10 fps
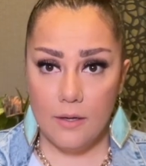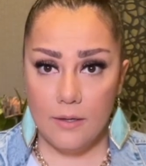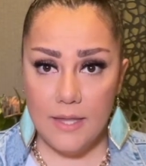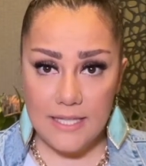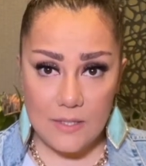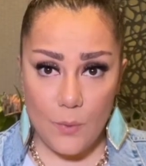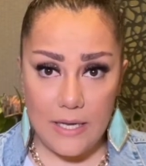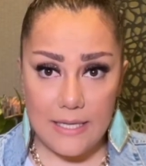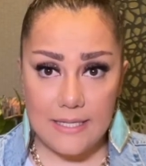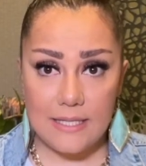This one
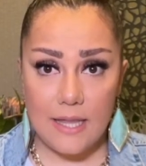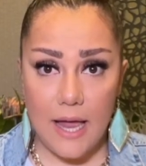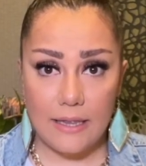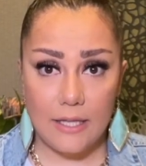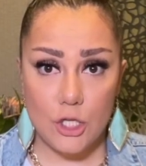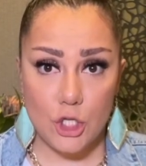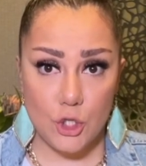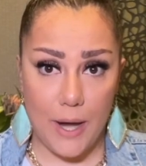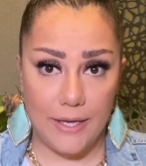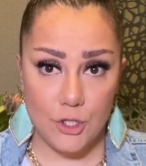is slightly
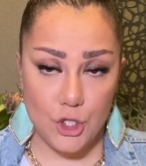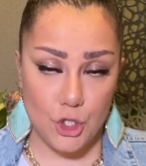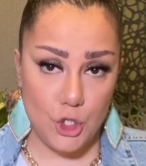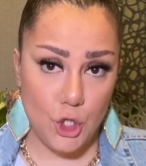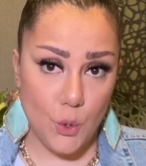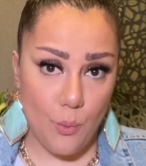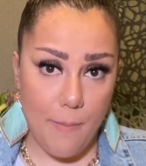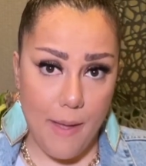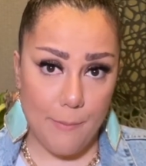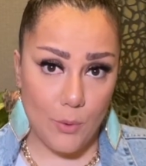strange. Do you
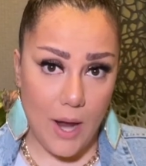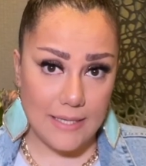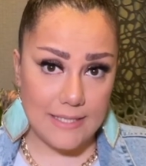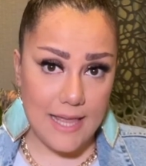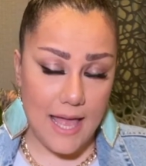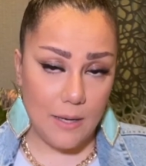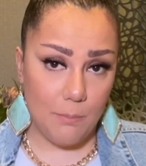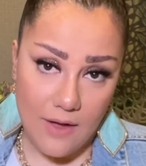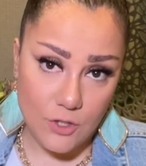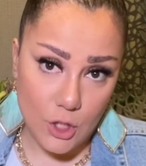remember I said
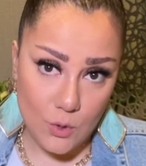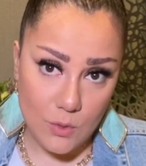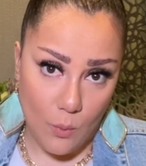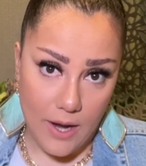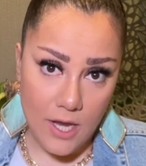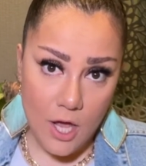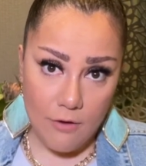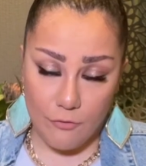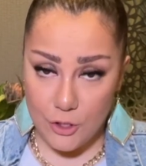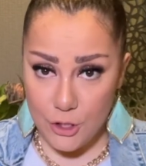I have to use one
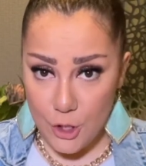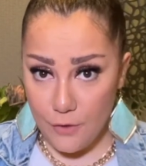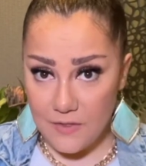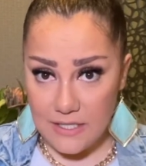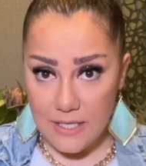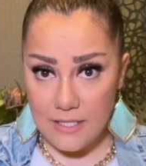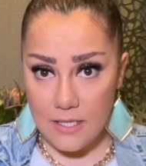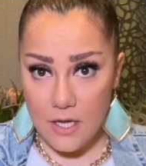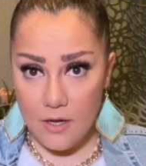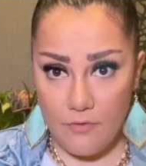for services?
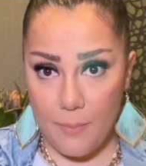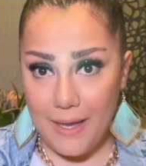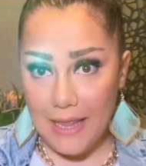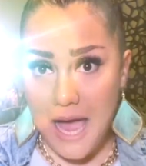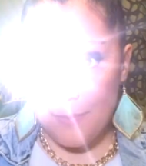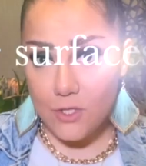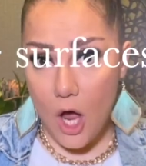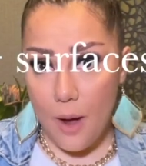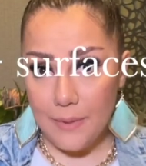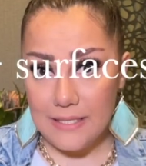For my
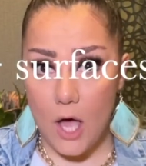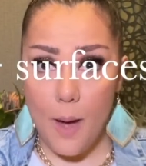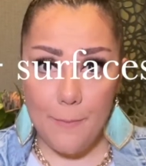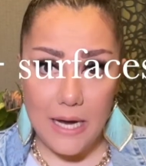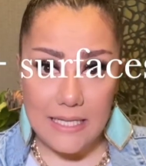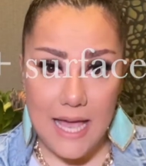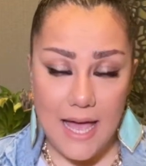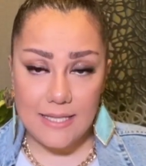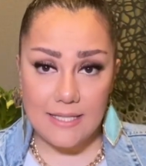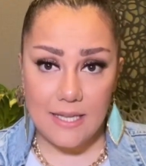laptop, it's on my
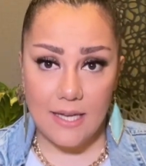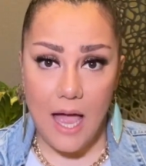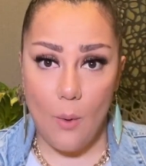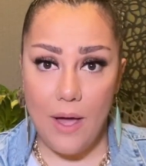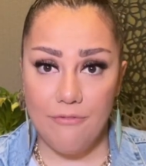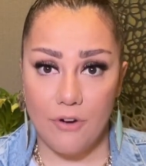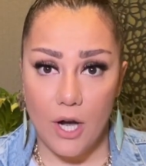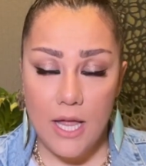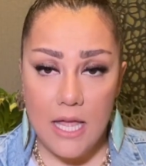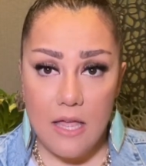desk.
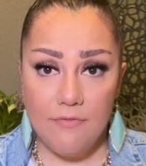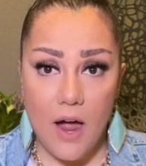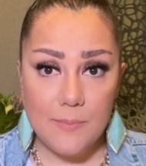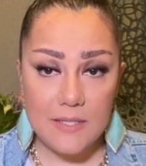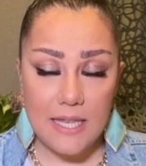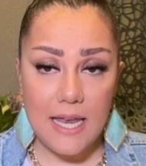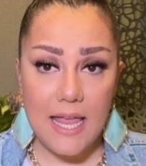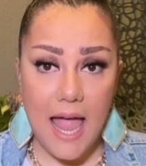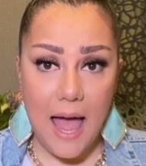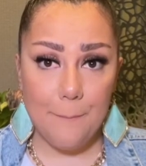However, if I'm sitting
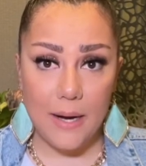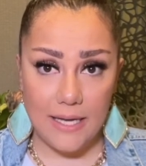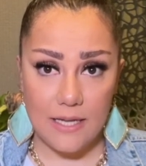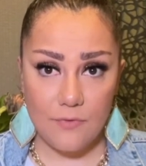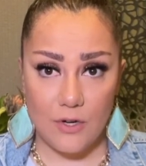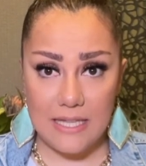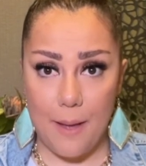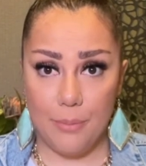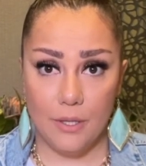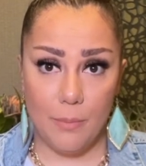at my desk, for
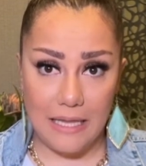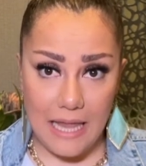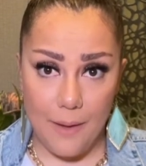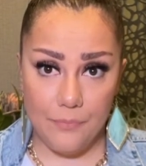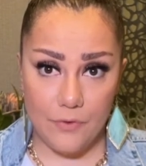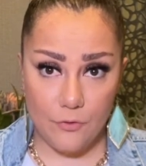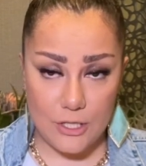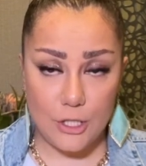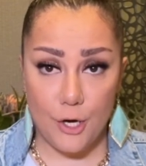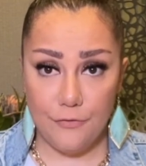example, my laptop, for
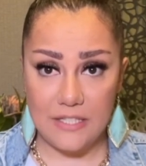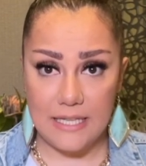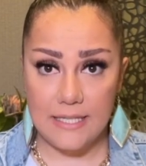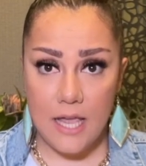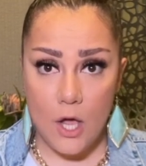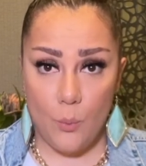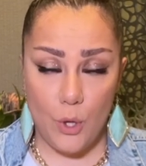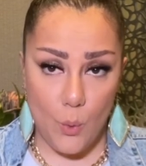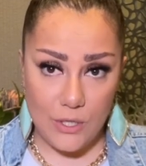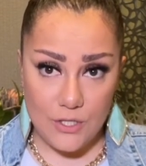services, we
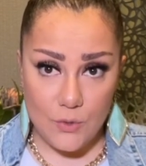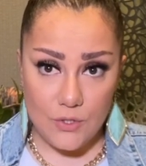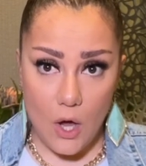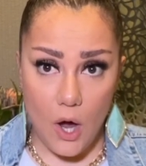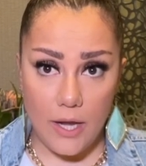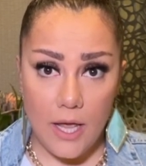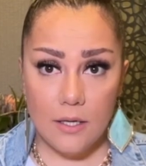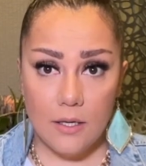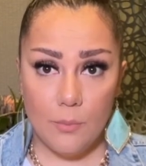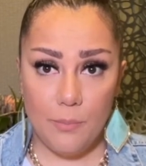always use on.
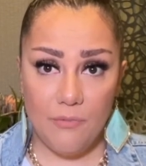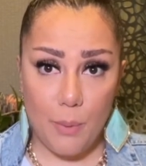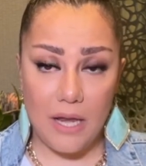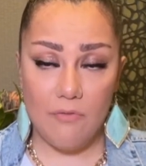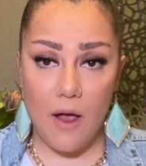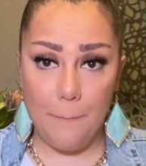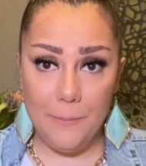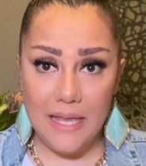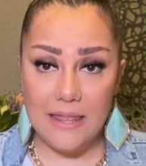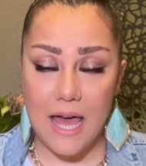But if I
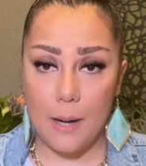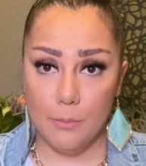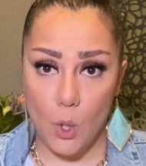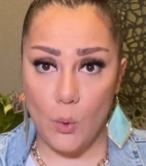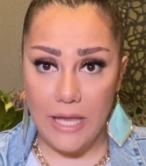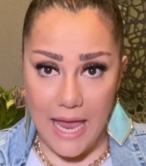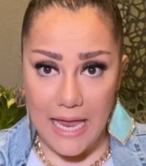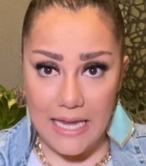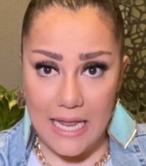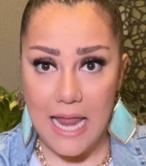mean that I'm
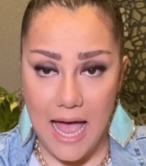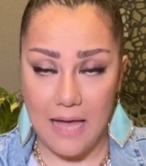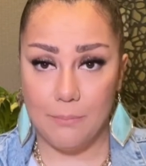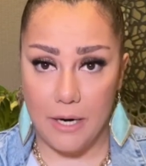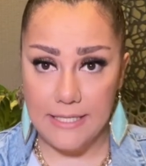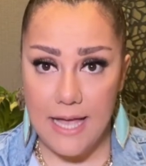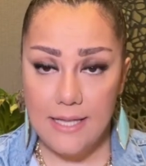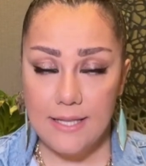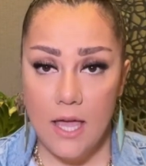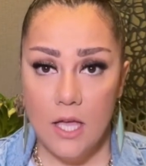located at my
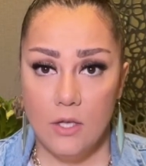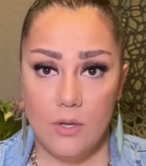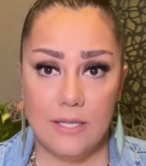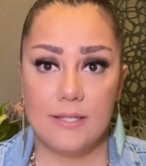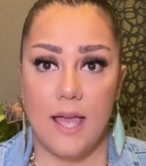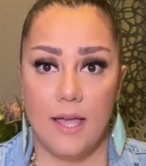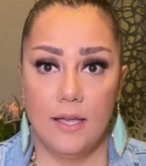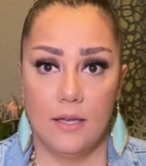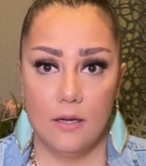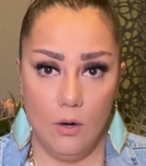desk, you can say,
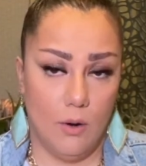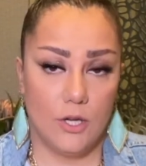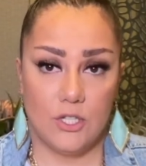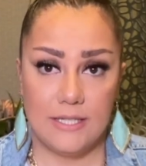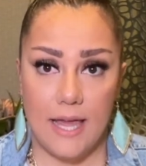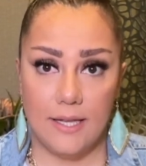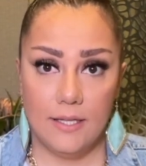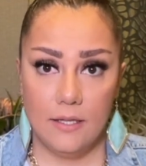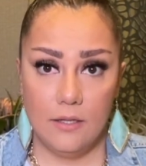oh, I just said it.